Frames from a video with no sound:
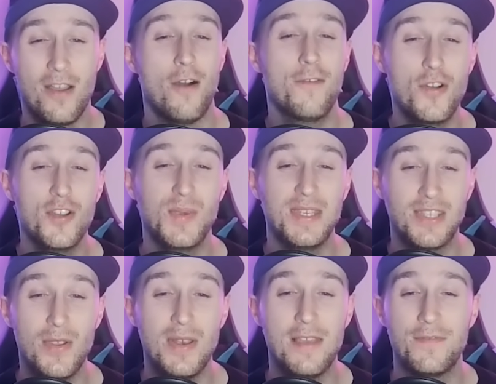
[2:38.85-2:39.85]
Of course we
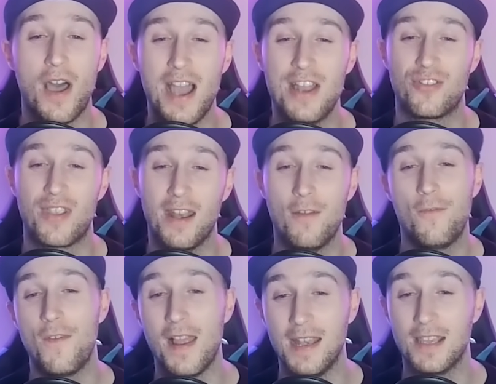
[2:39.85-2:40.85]
do live the Hydro Cannon
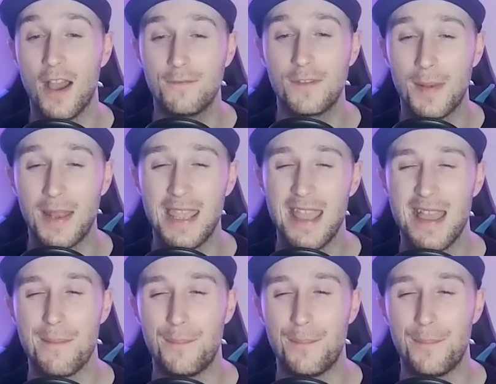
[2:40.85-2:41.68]
fairly comfortably,